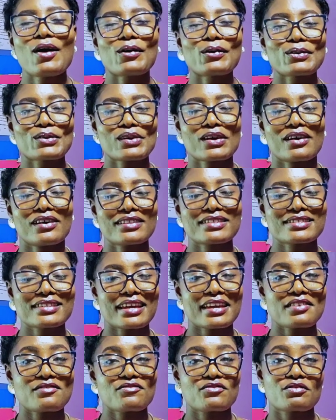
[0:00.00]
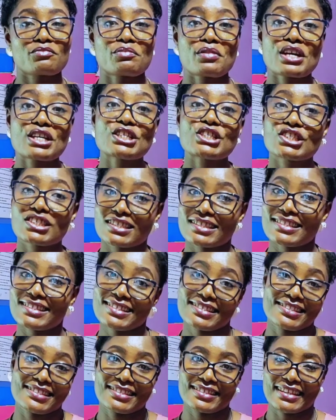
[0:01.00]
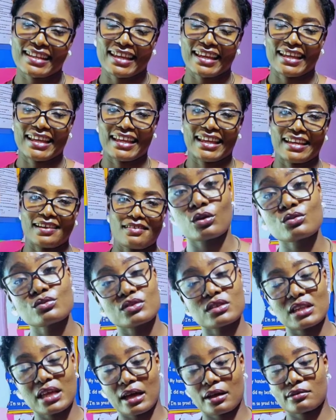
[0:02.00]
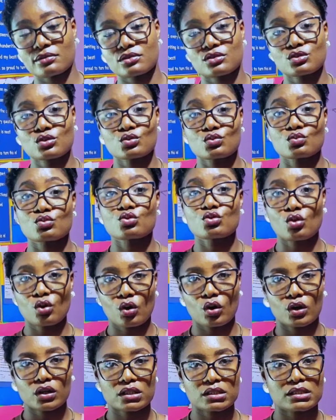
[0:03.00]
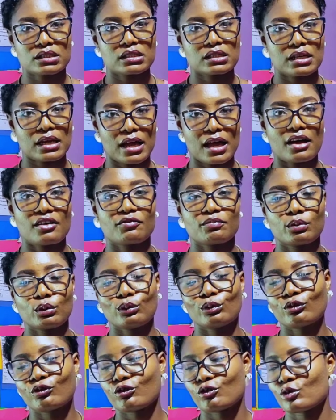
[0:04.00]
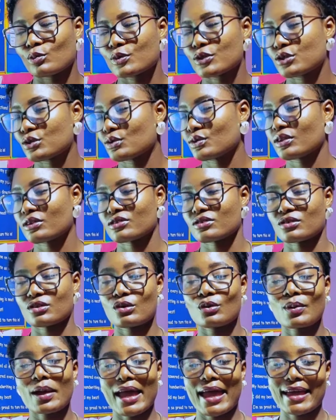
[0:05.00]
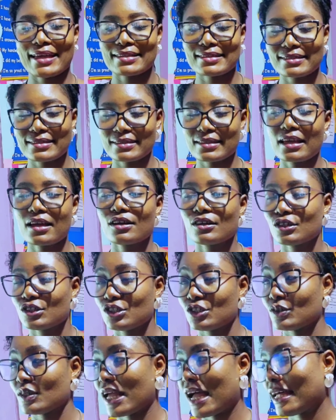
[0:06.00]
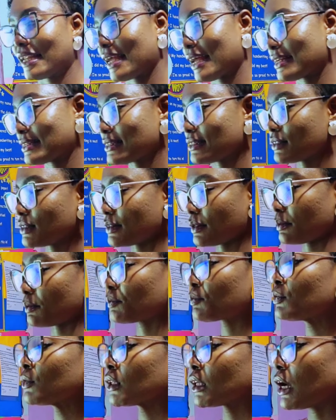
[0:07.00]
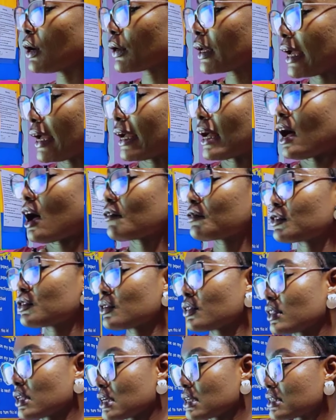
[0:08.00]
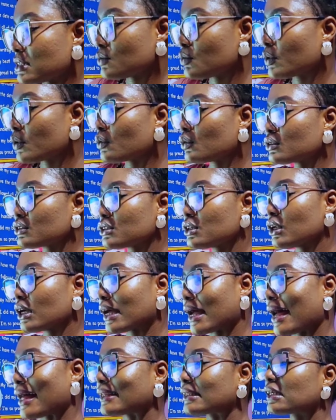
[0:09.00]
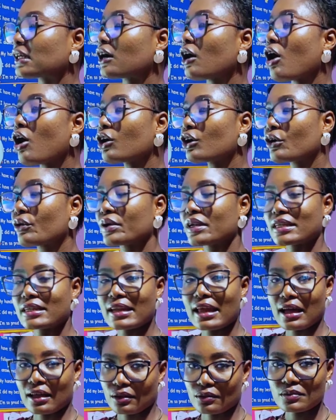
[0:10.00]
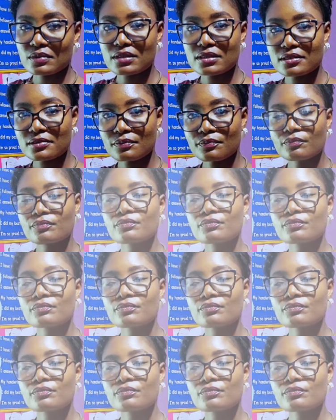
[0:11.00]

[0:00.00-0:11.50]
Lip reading: or you can't say informations. Those nouns do not have plural forms, so there's no S. You don't add S to them. Okay, after this, we want to look at concrete nouns.